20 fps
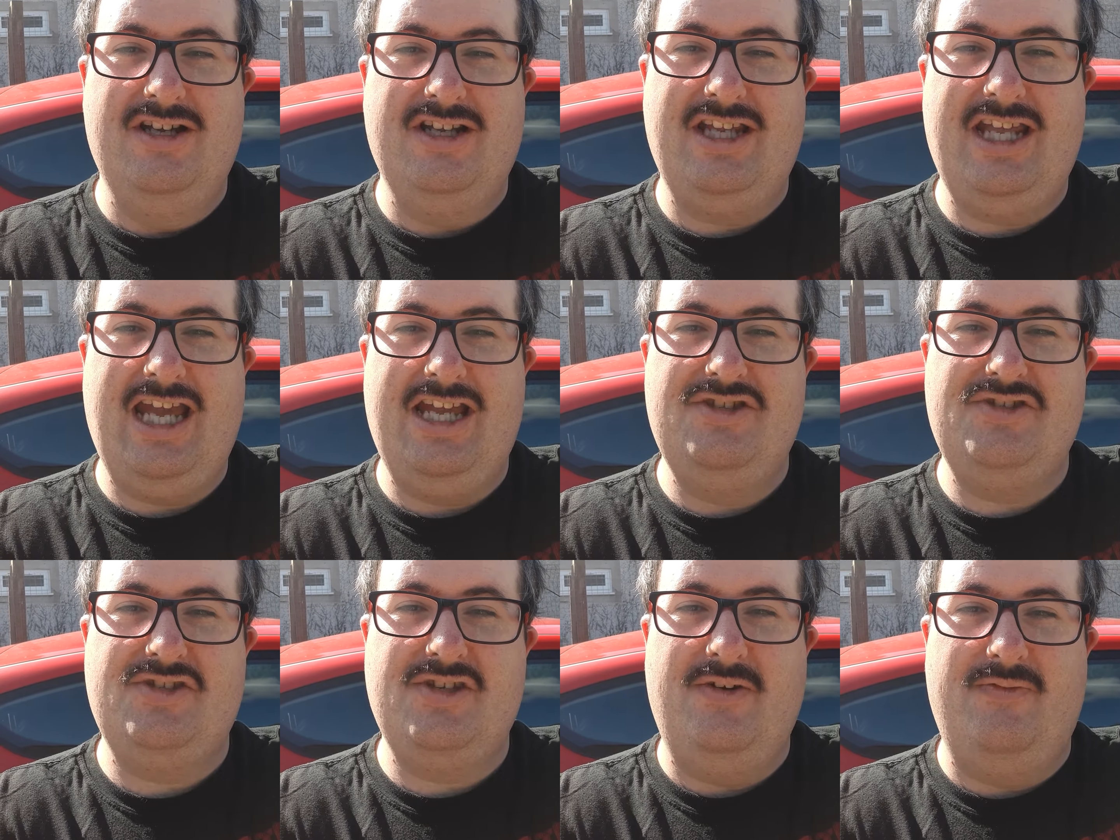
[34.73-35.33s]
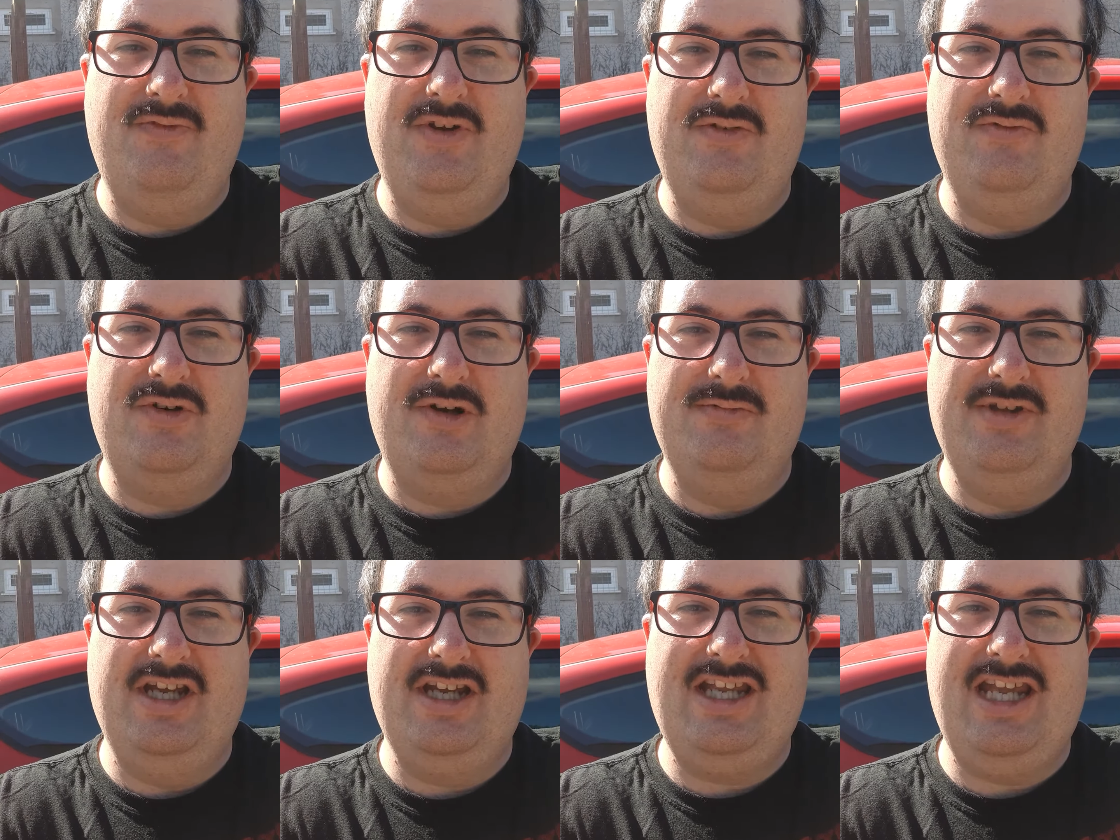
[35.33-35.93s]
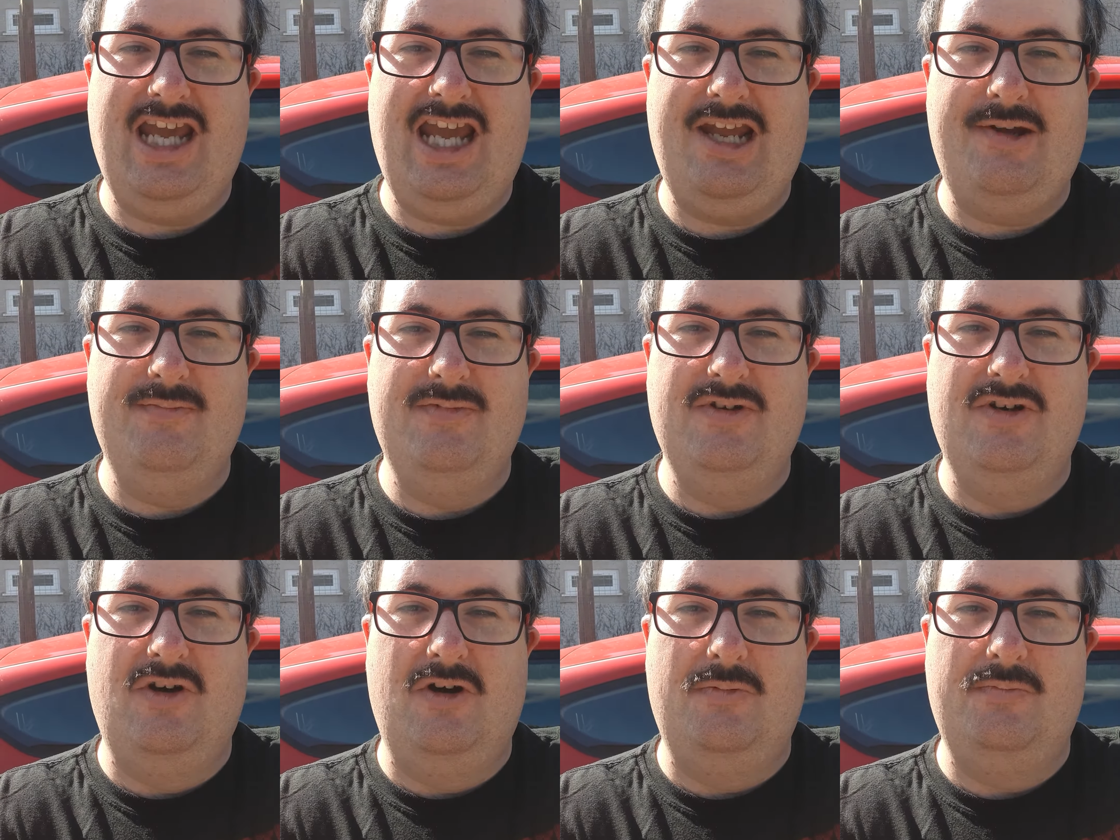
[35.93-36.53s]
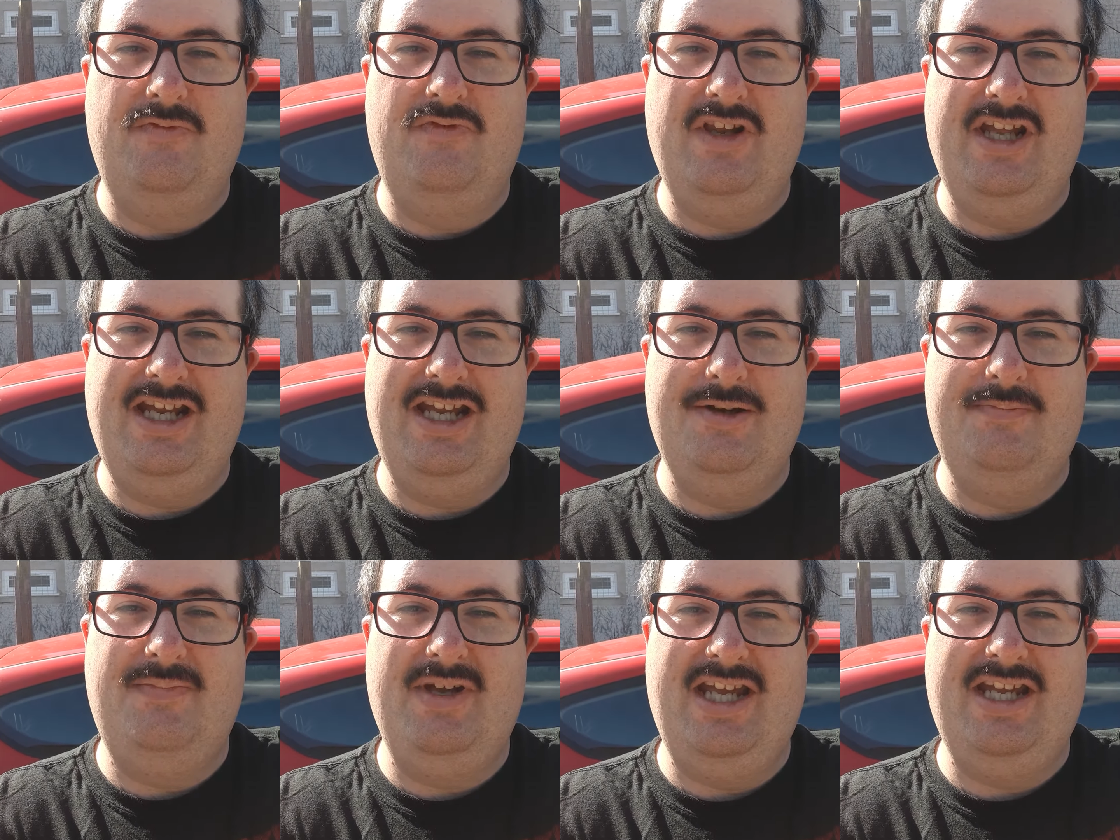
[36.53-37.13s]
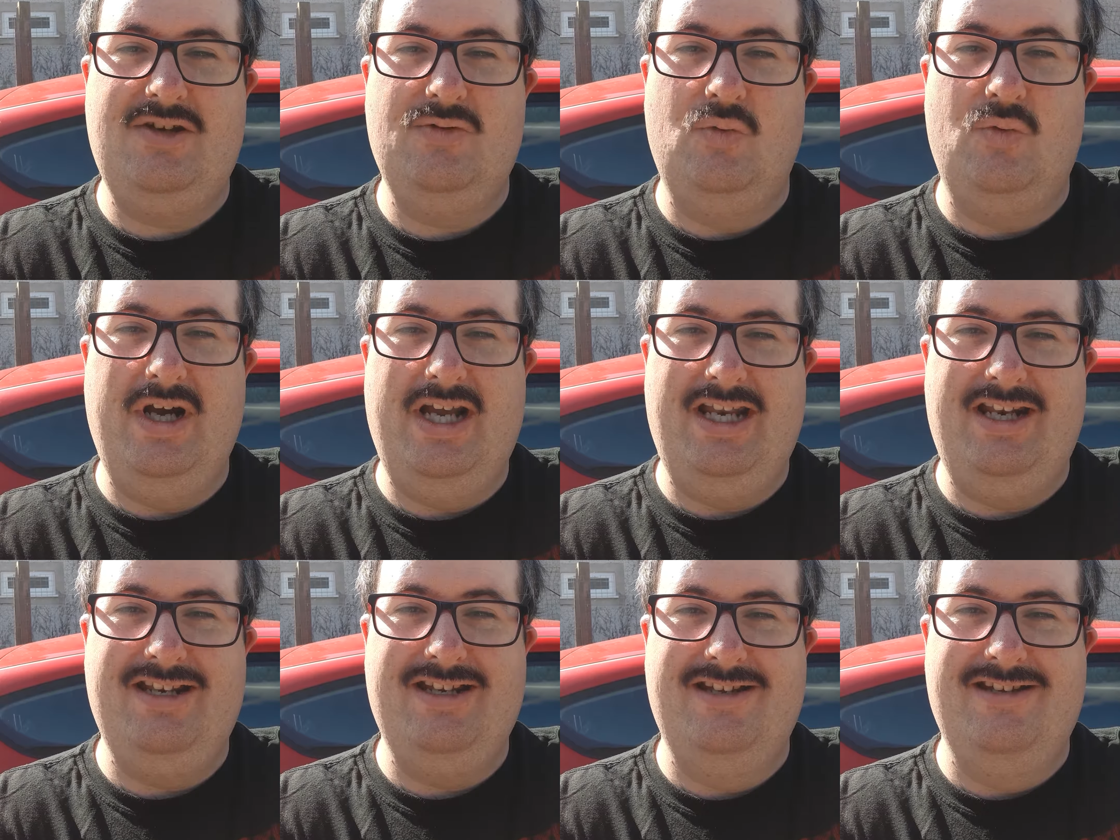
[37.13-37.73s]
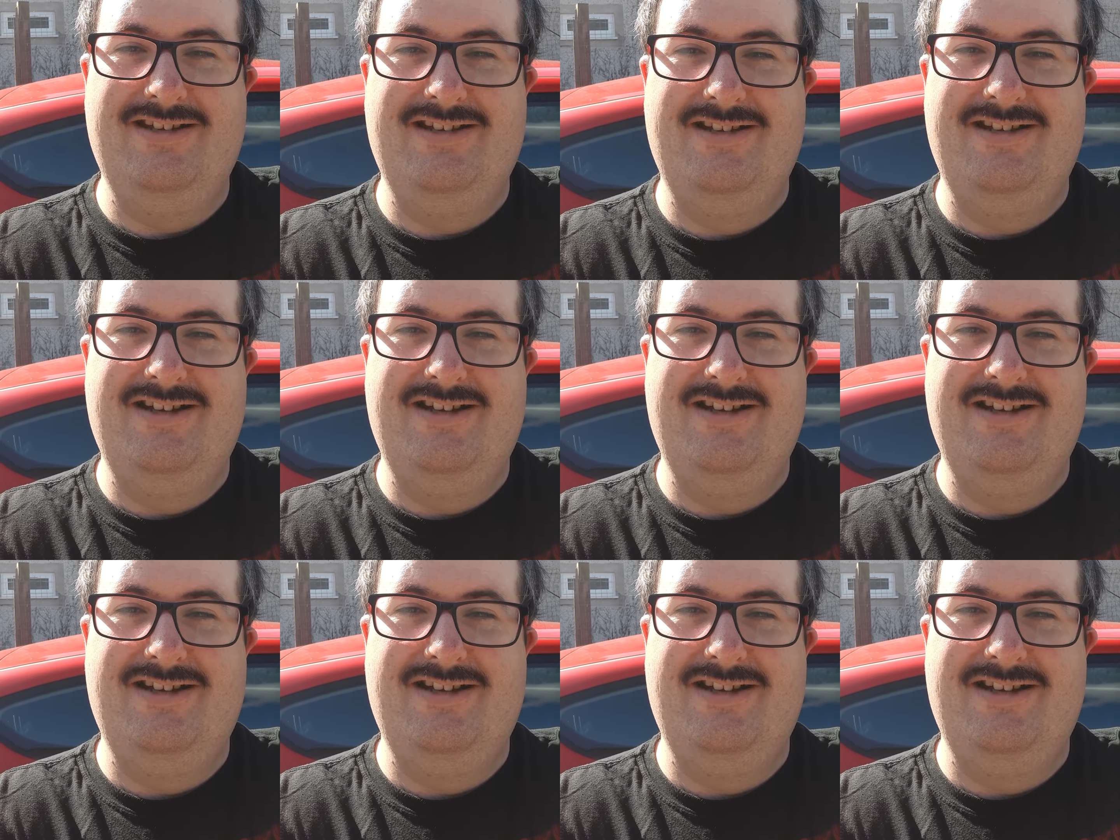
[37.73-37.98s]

get something from the game, hopefully a big win.